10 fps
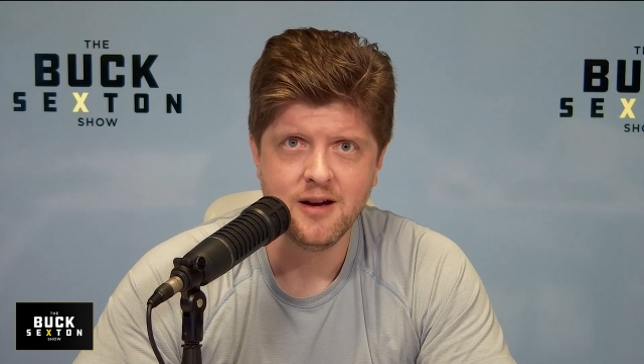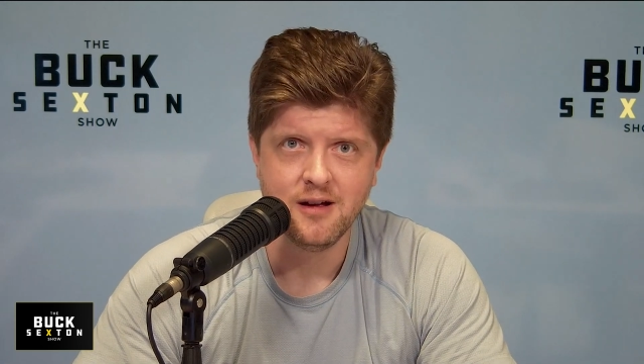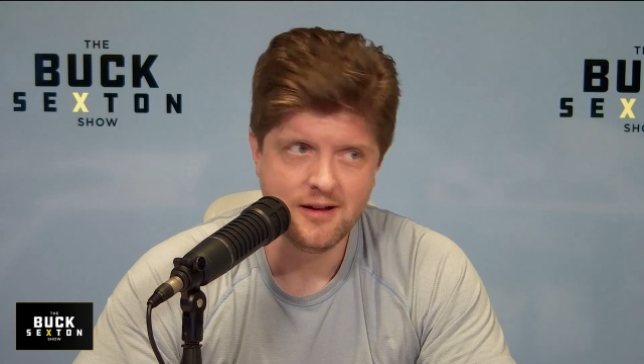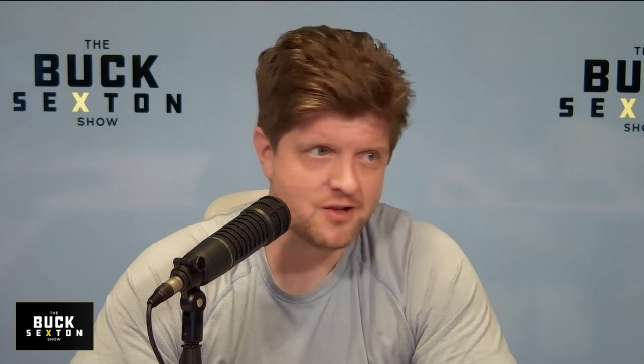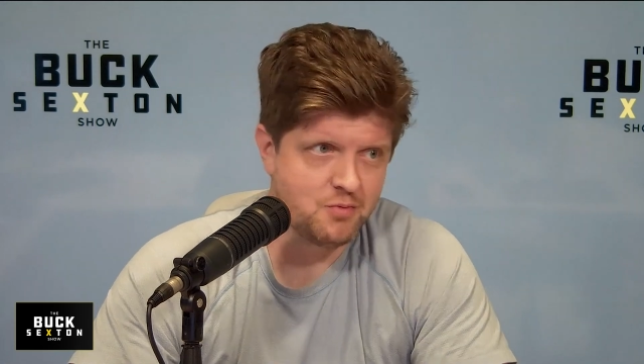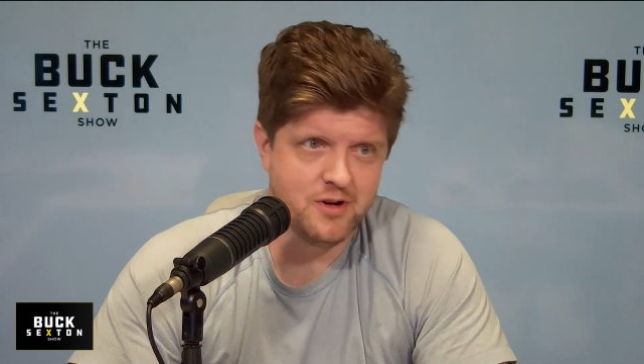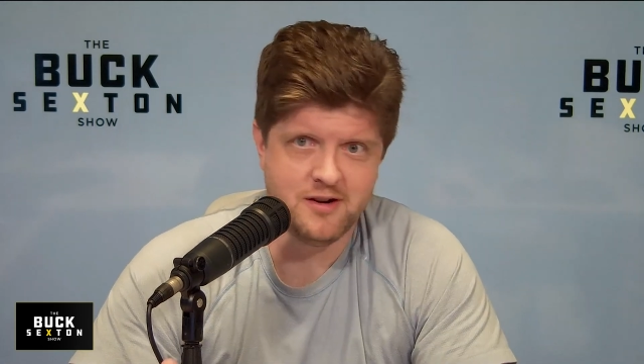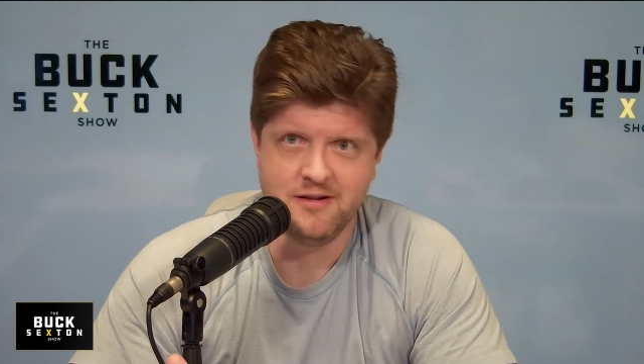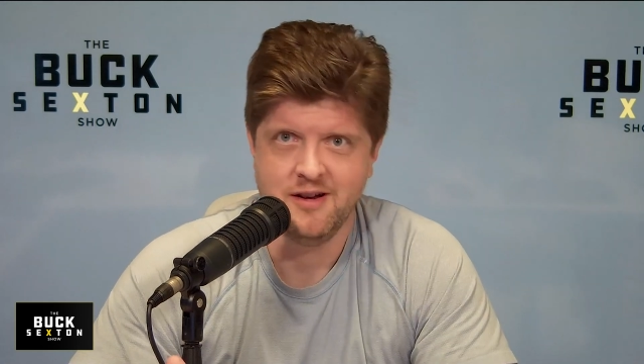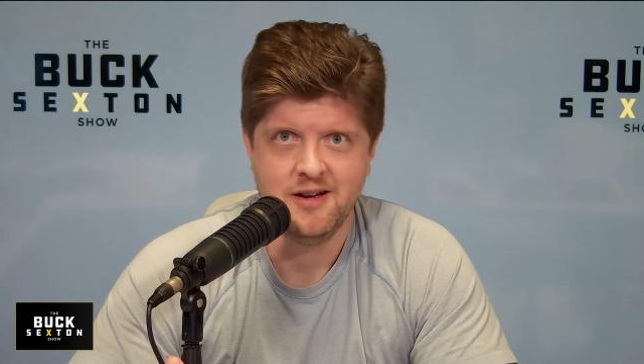That's
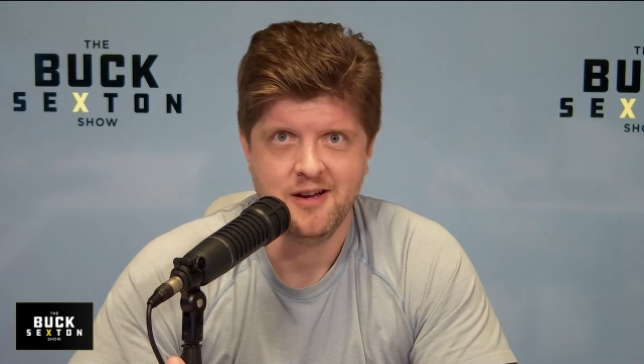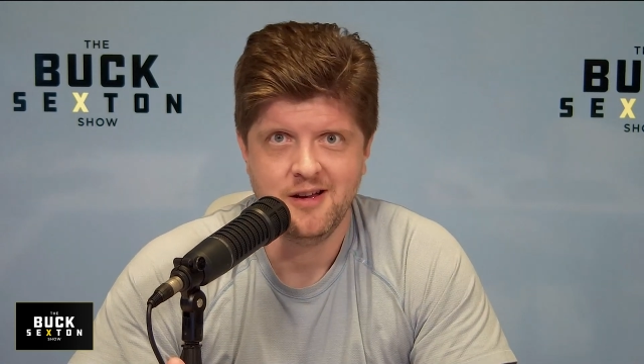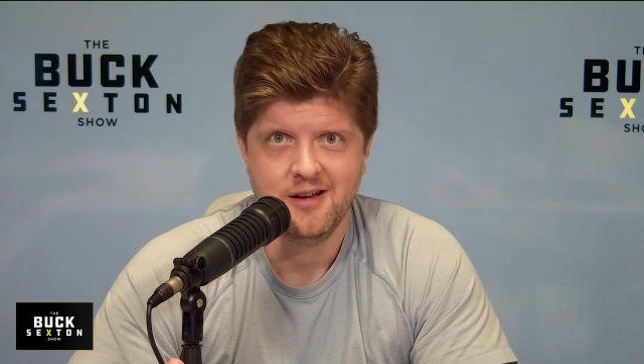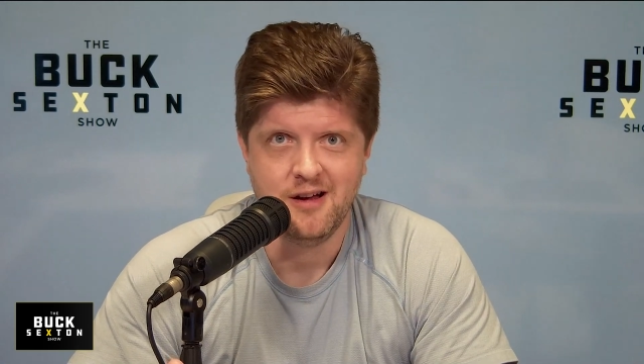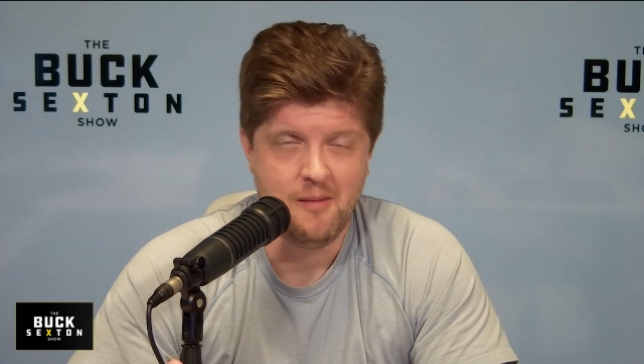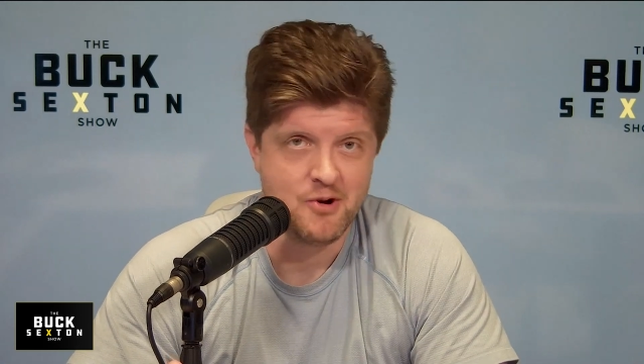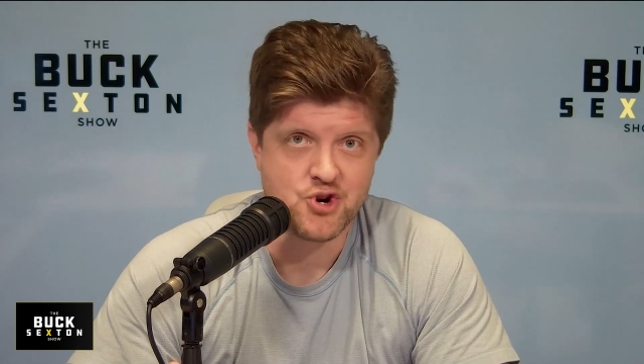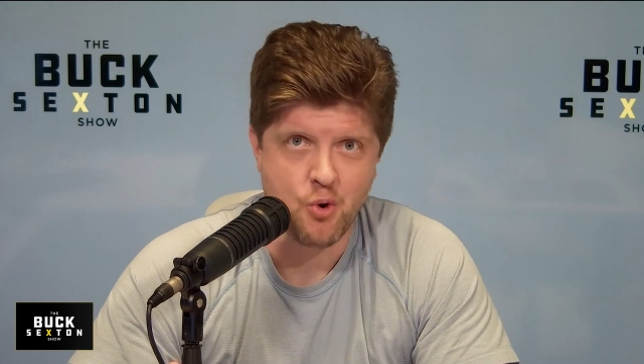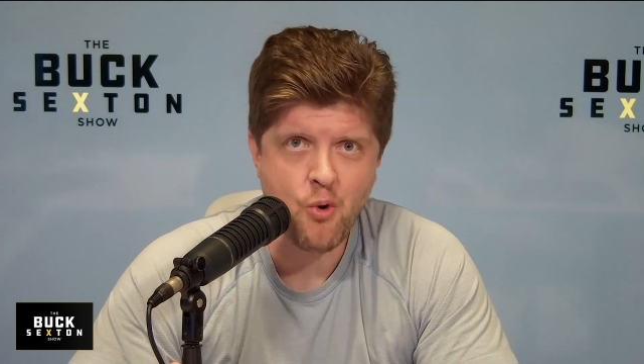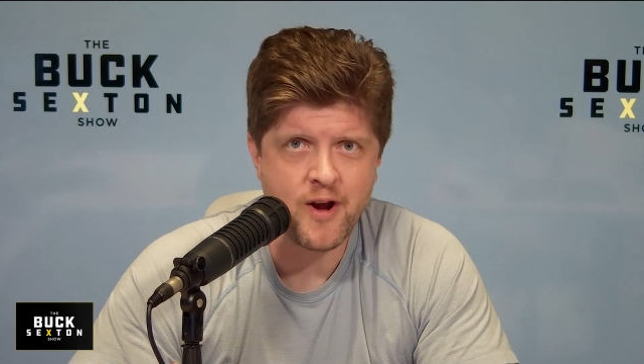when a
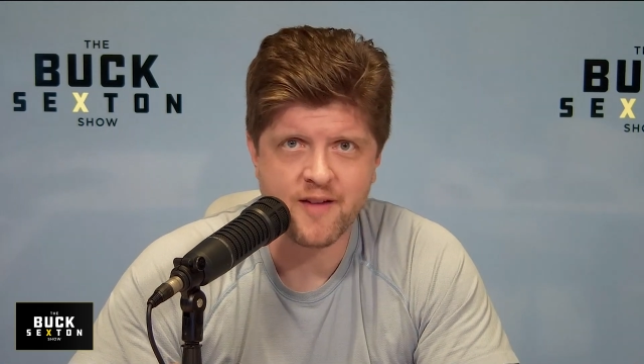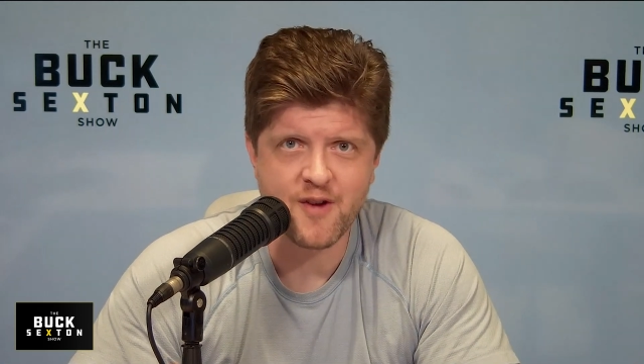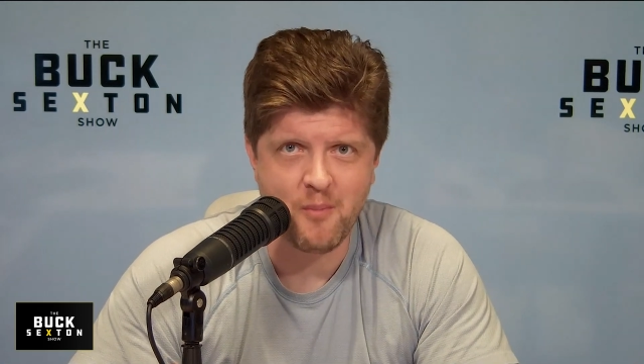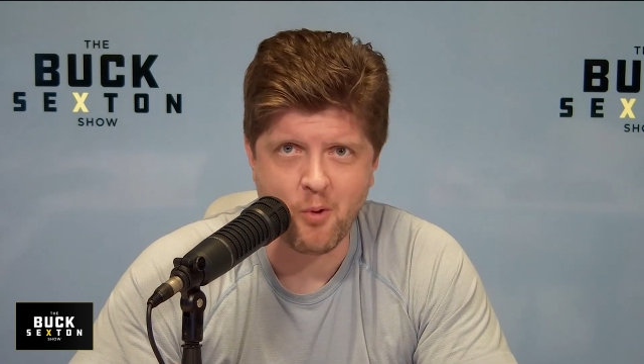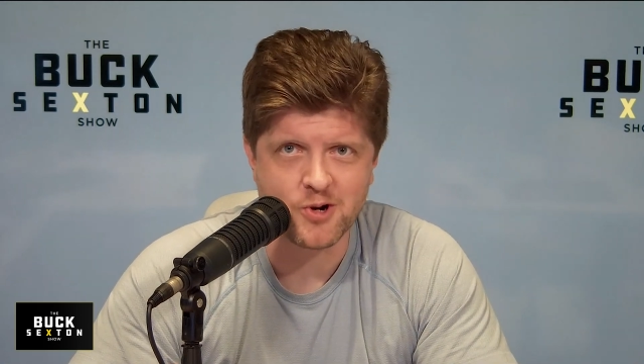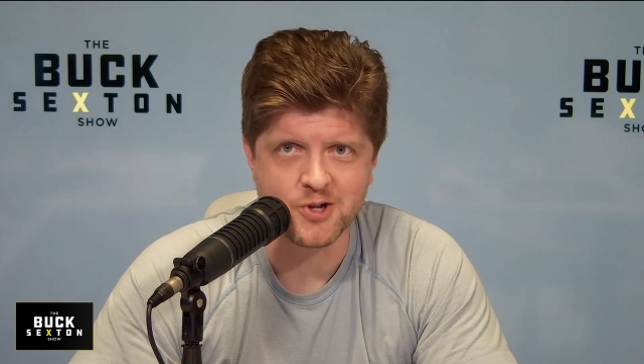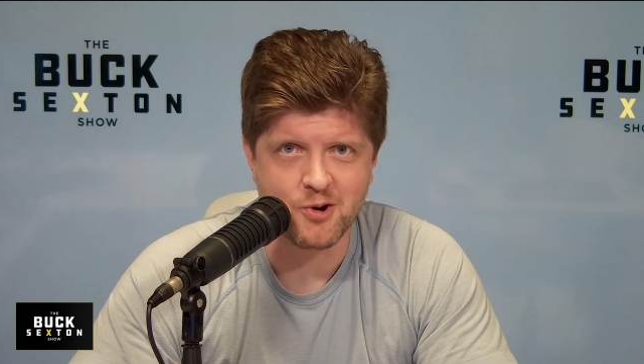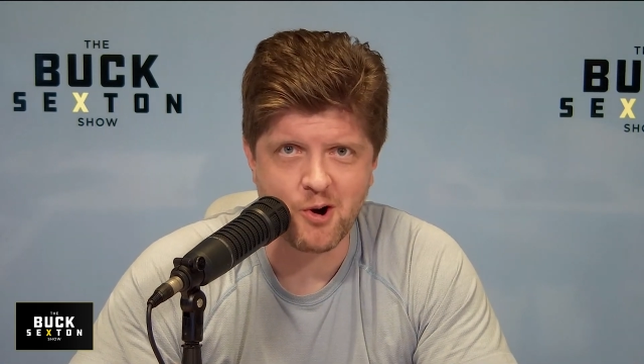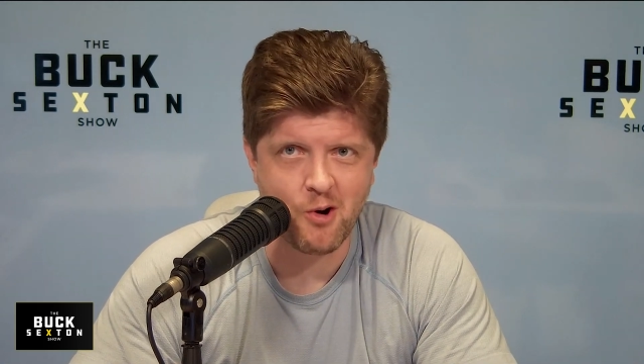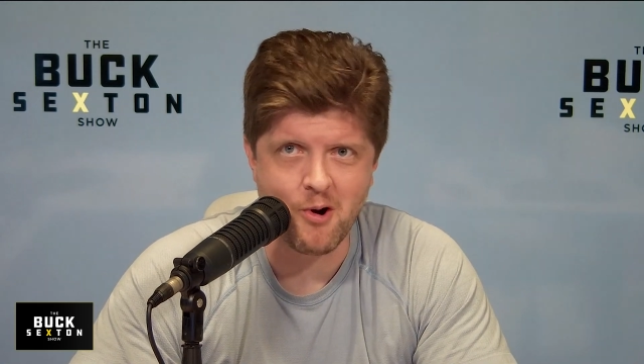majority of the abortions are
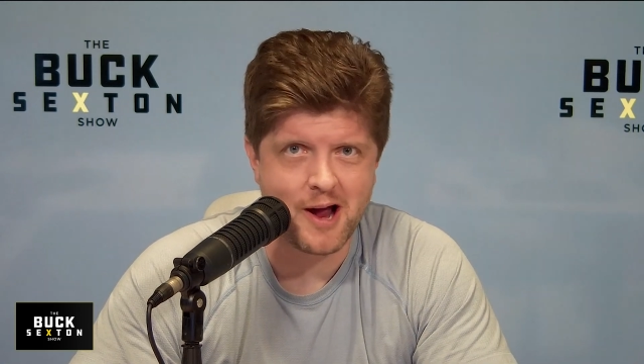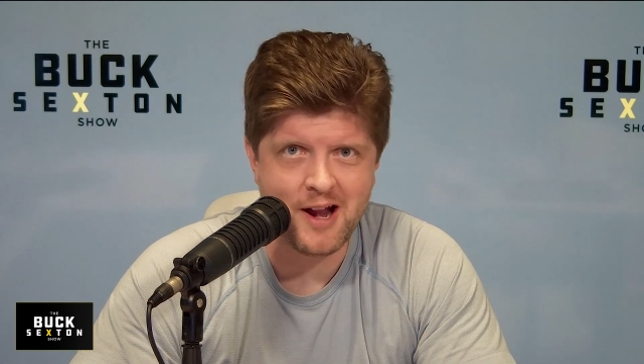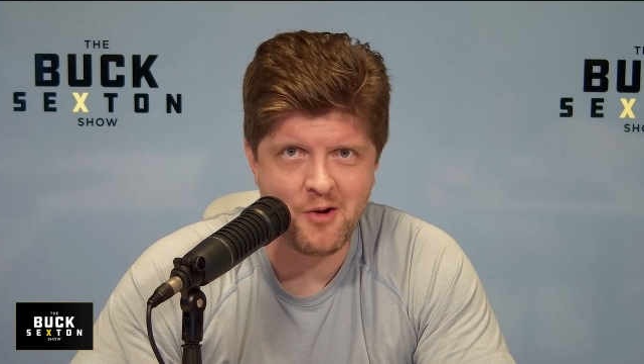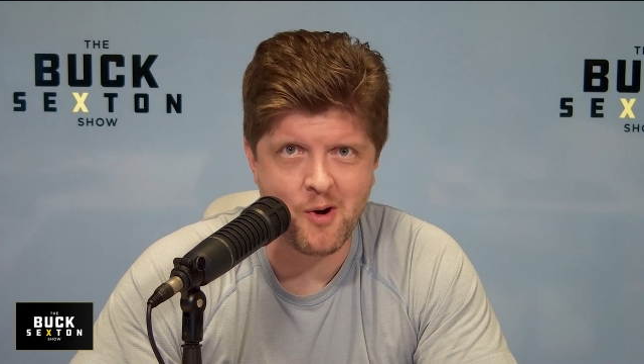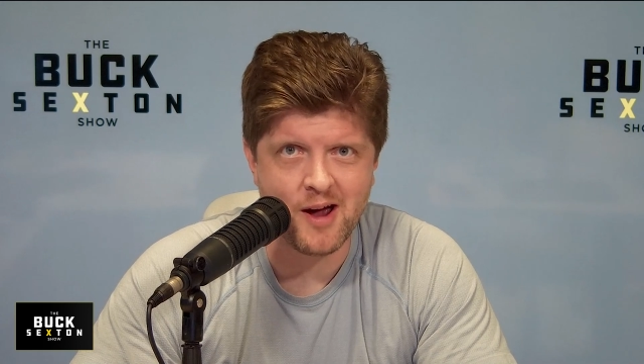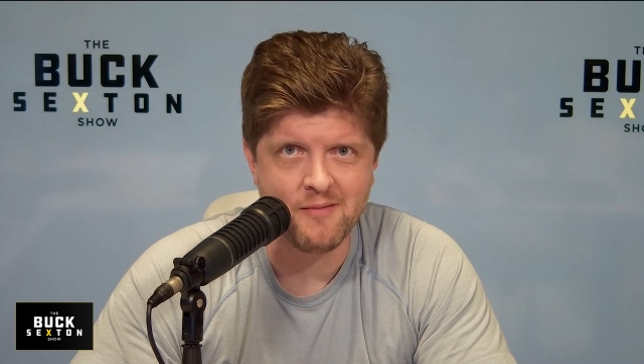occurring anyway,